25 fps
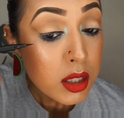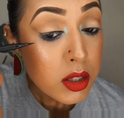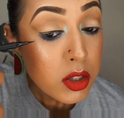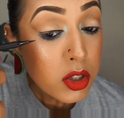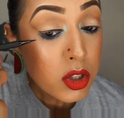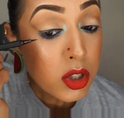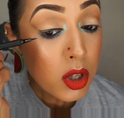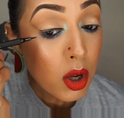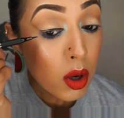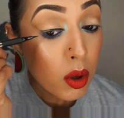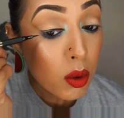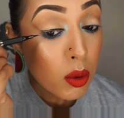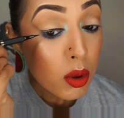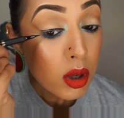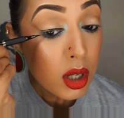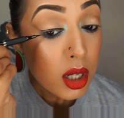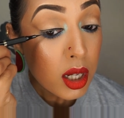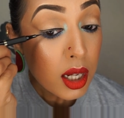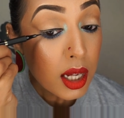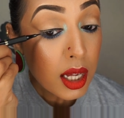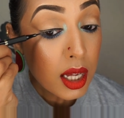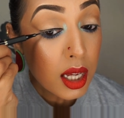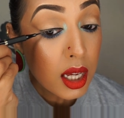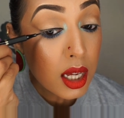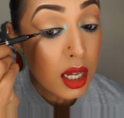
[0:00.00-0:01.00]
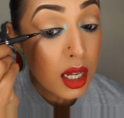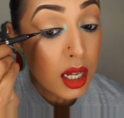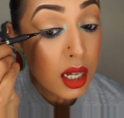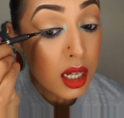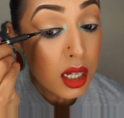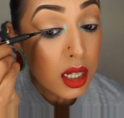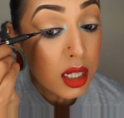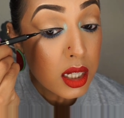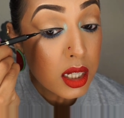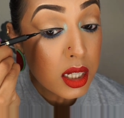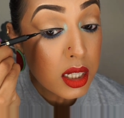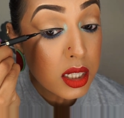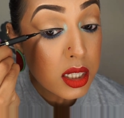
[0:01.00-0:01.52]
So here
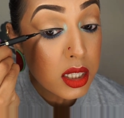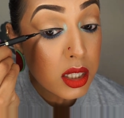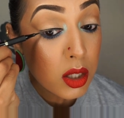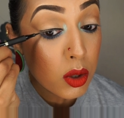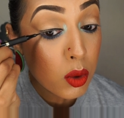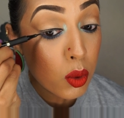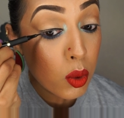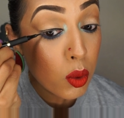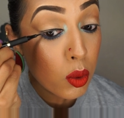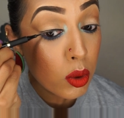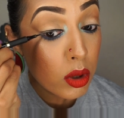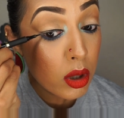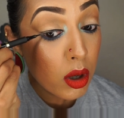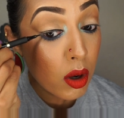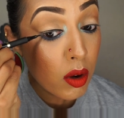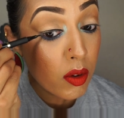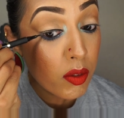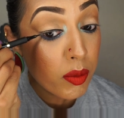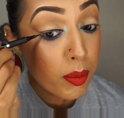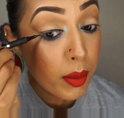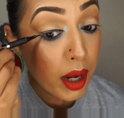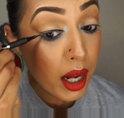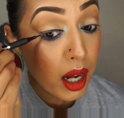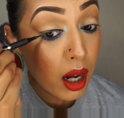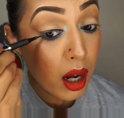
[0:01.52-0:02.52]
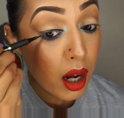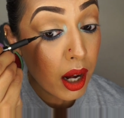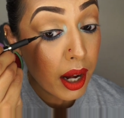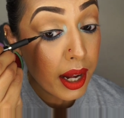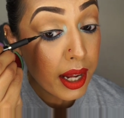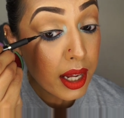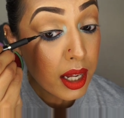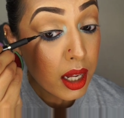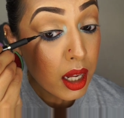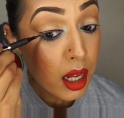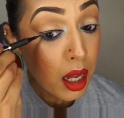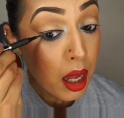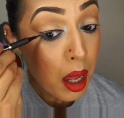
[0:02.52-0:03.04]
is the corner of my
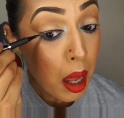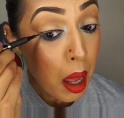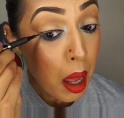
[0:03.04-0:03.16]
eye.